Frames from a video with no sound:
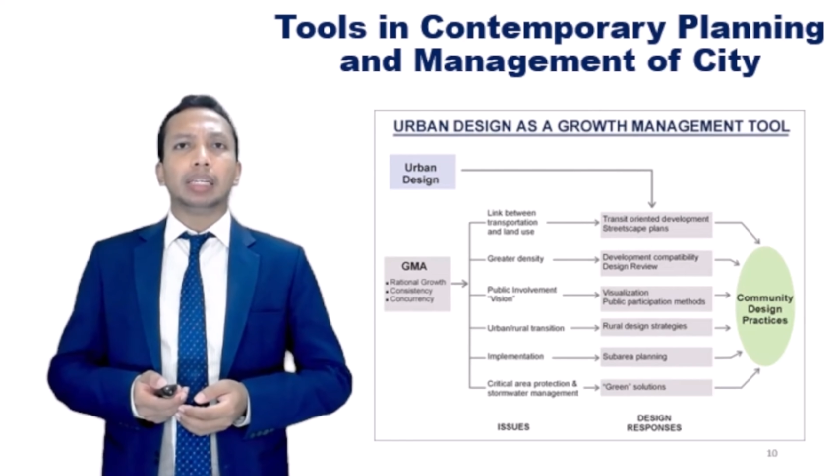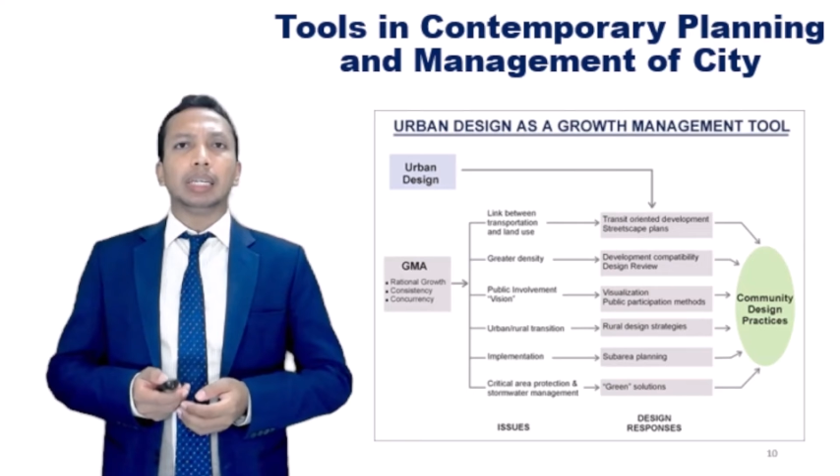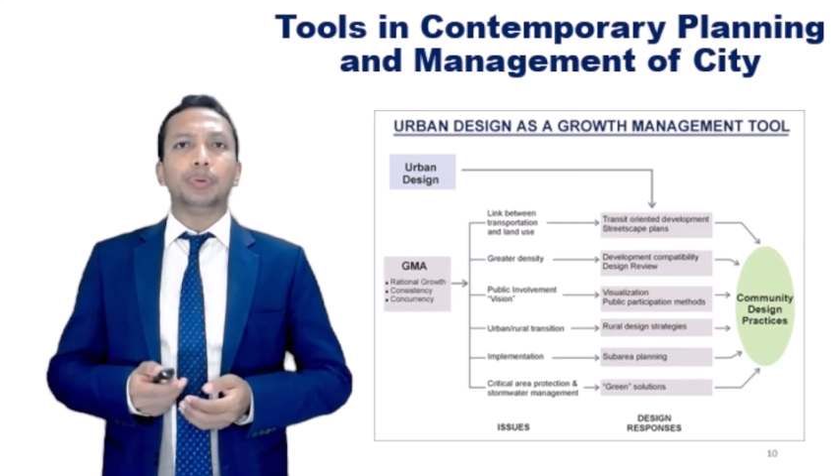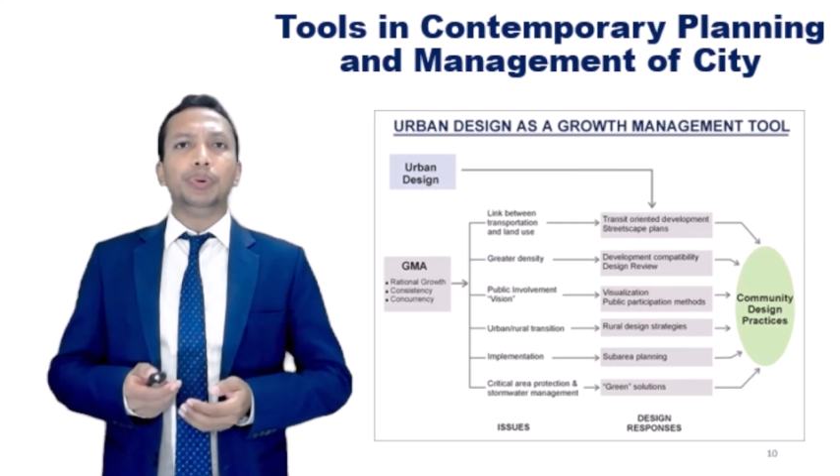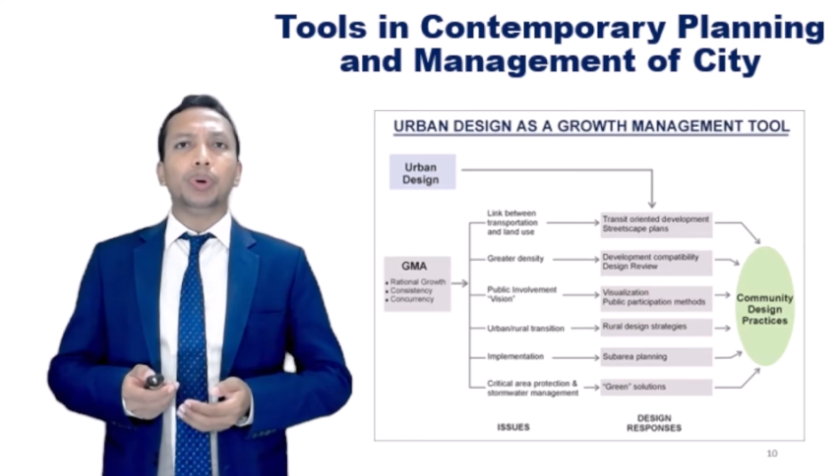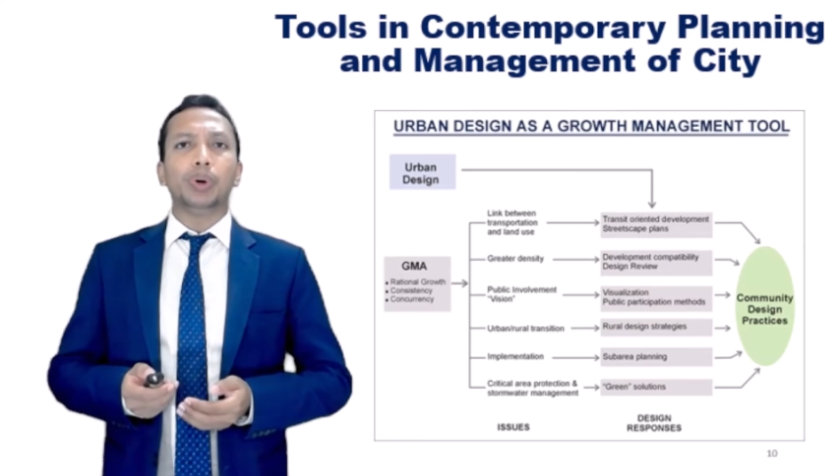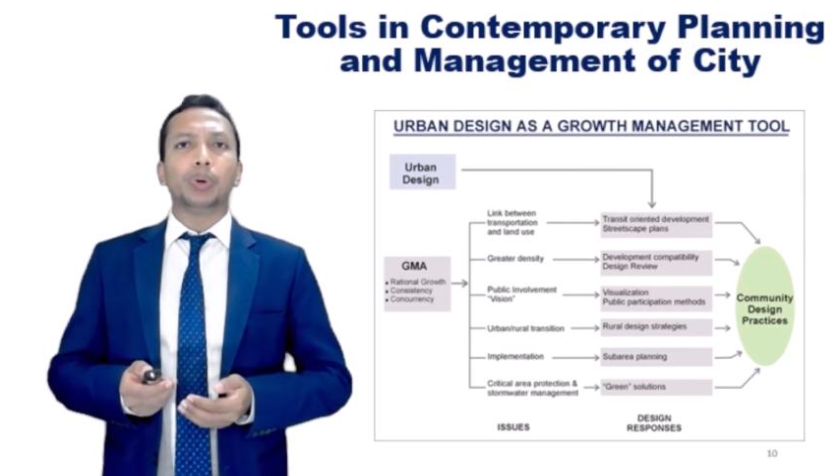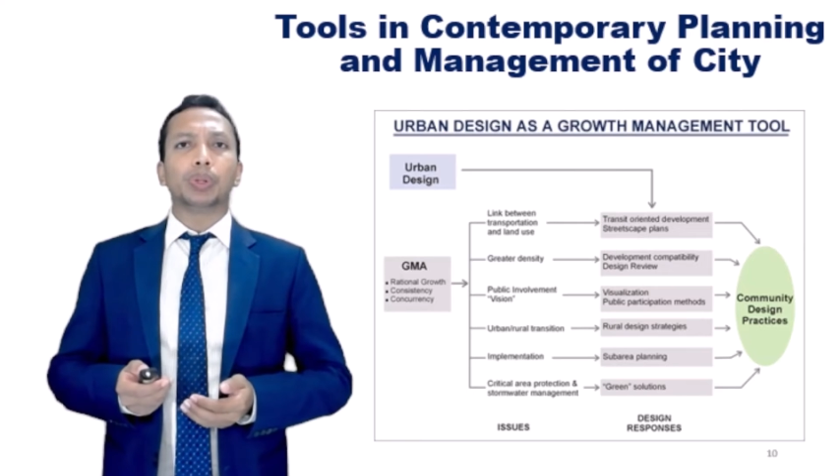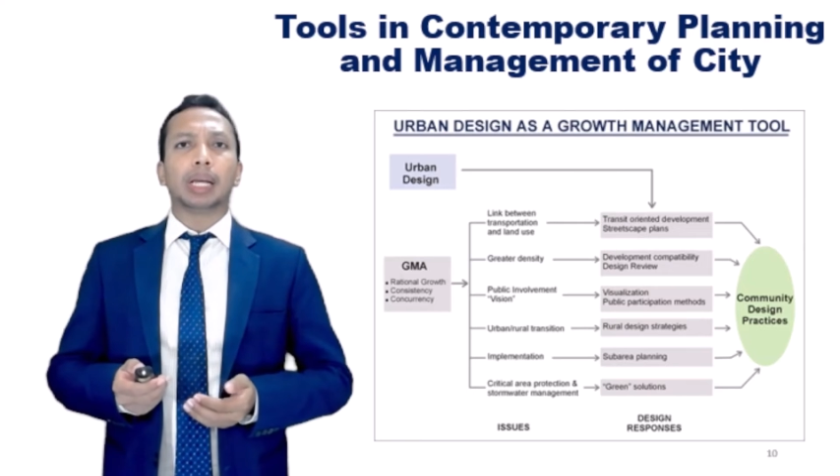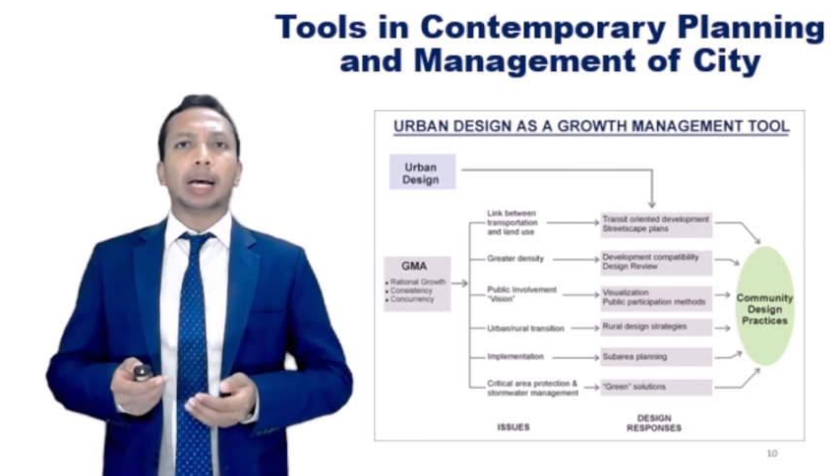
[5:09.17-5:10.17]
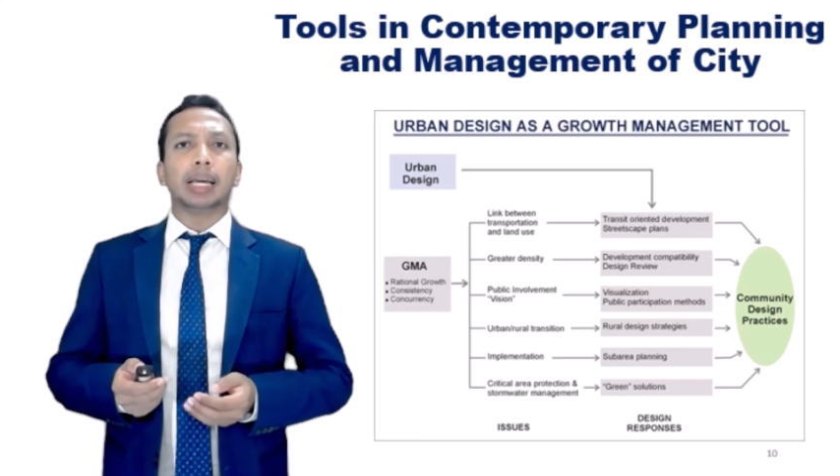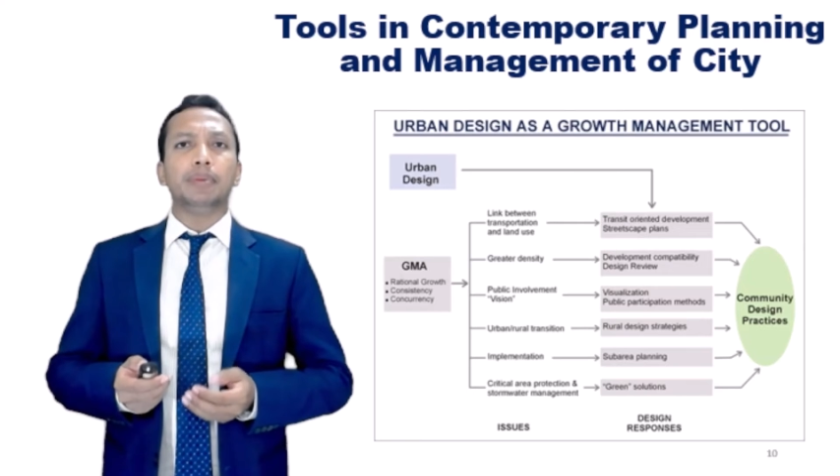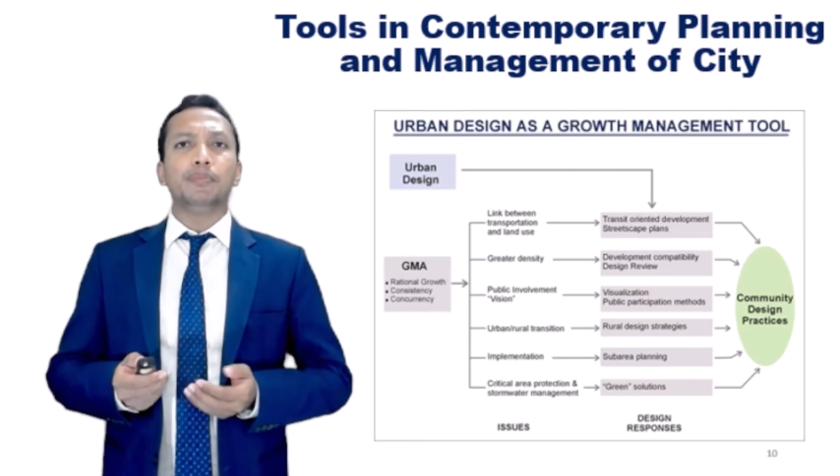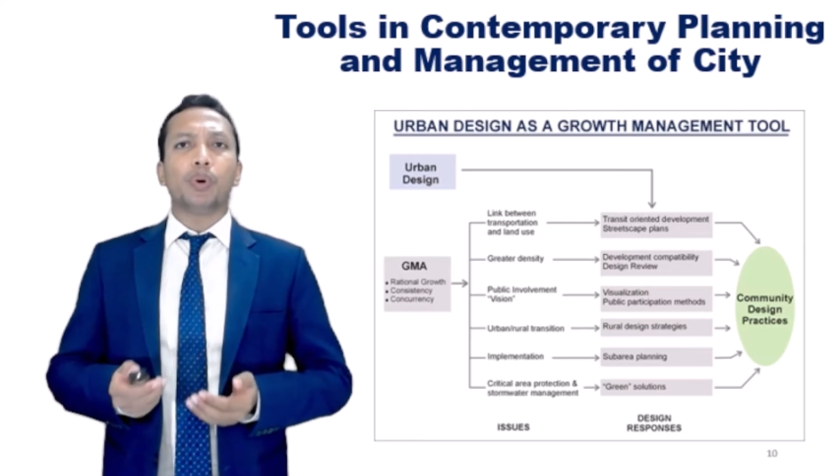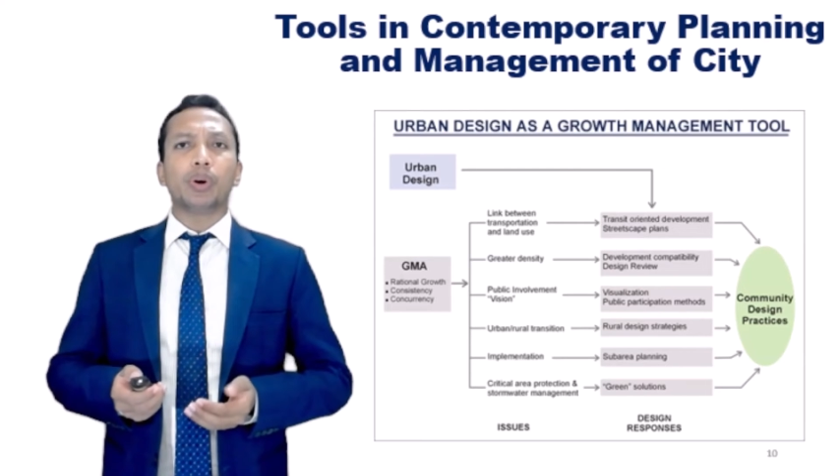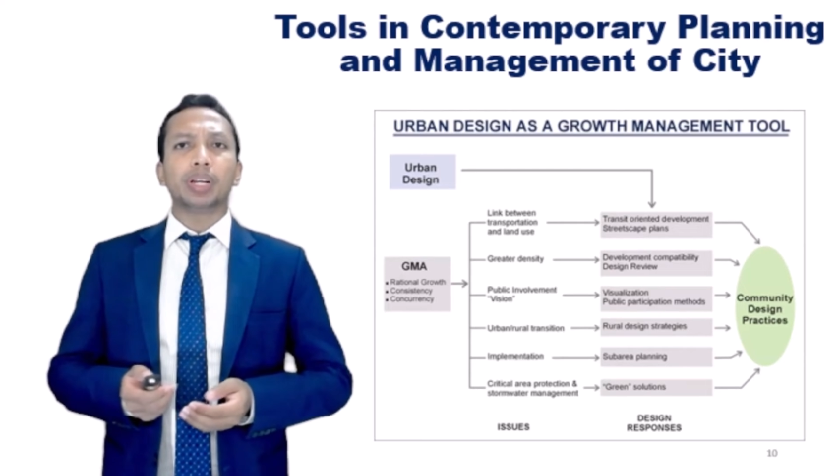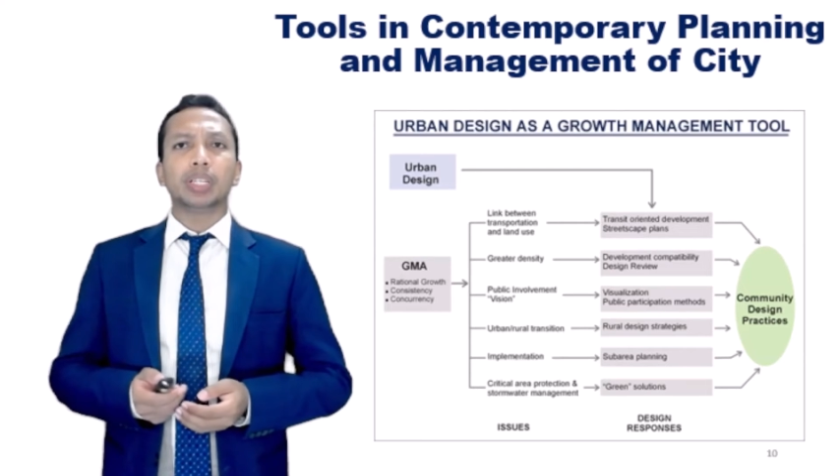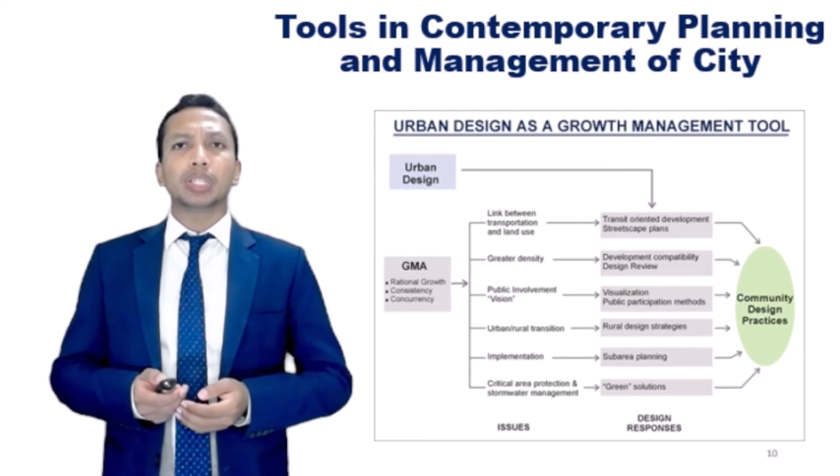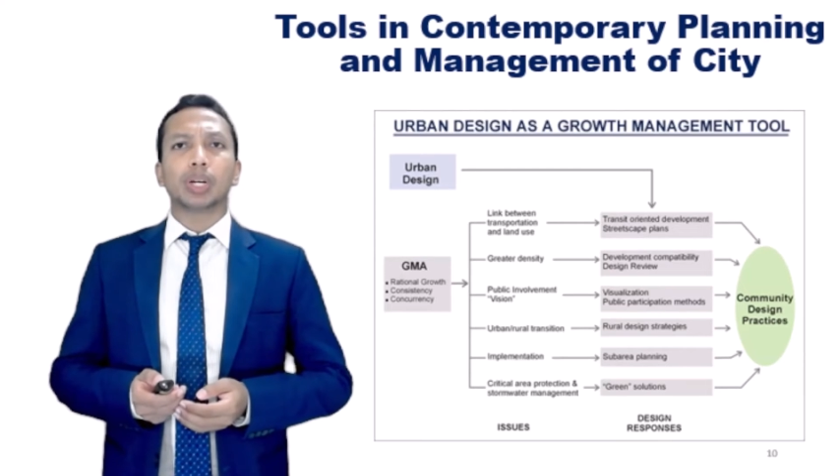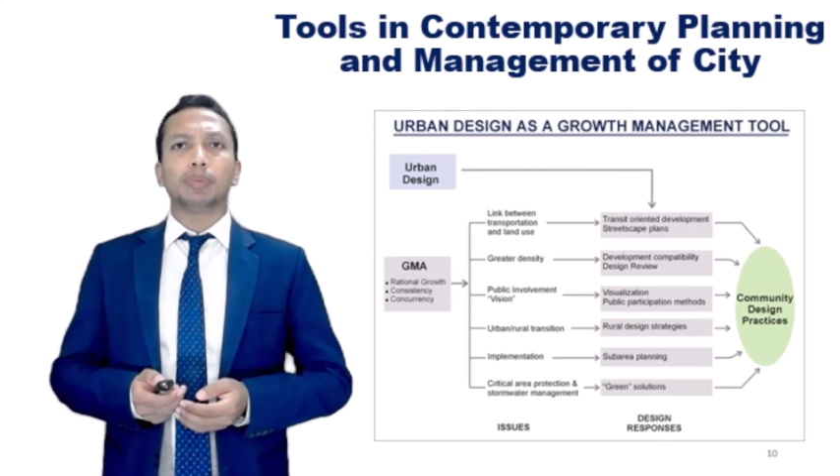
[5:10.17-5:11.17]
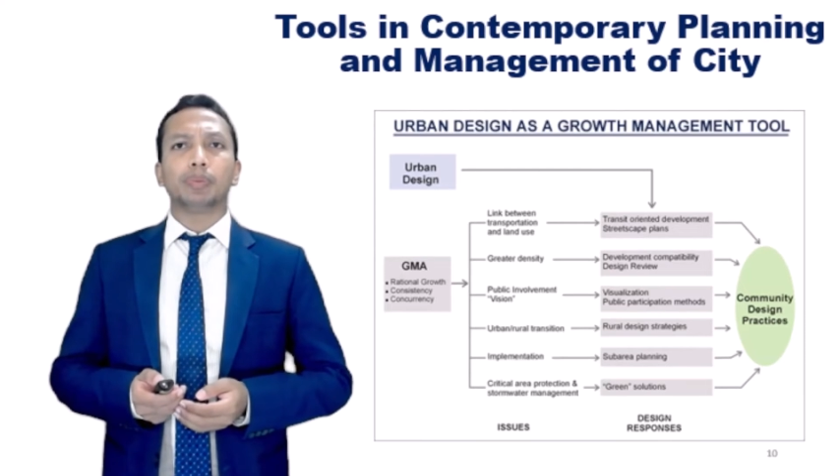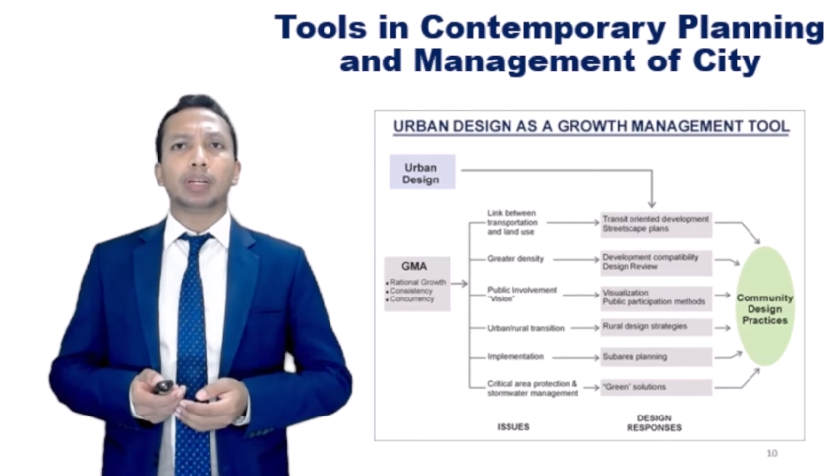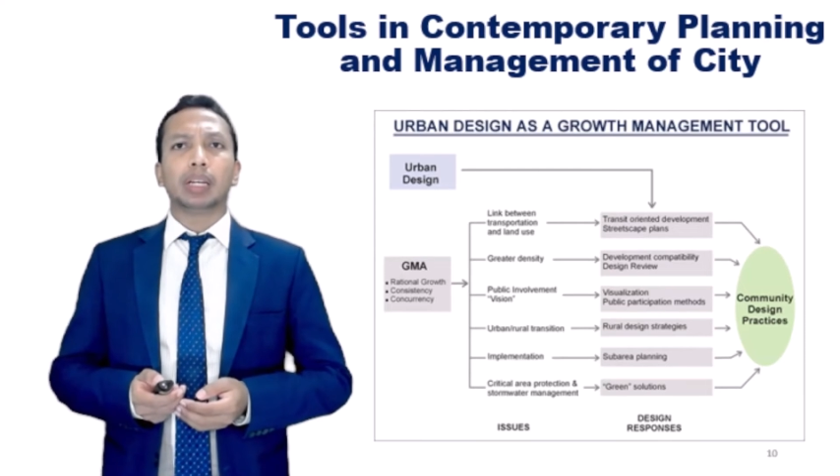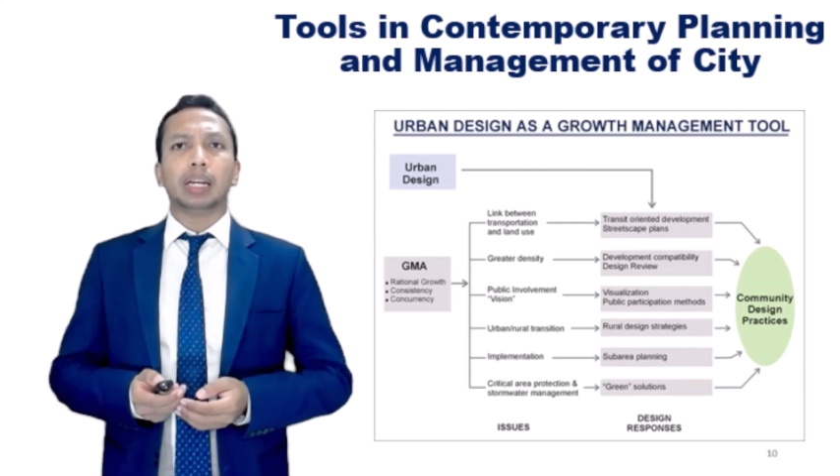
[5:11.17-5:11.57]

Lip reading: you know the importance of